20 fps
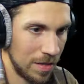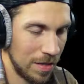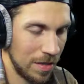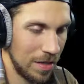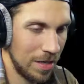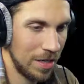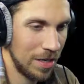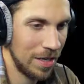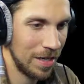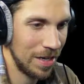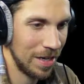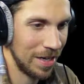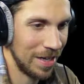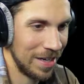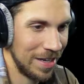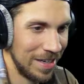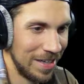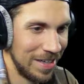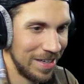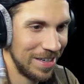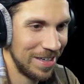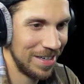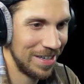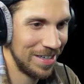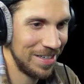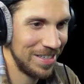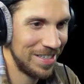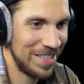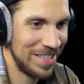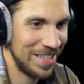Ah! Oh,
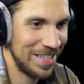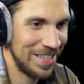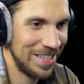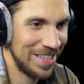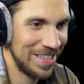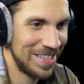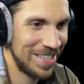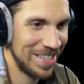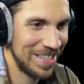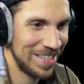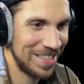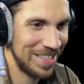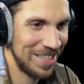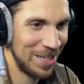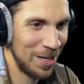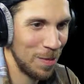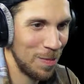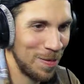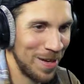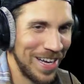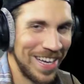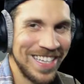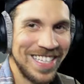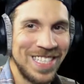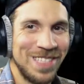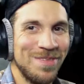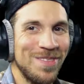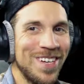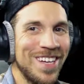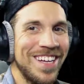are you serious? That's near
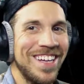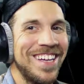impossible.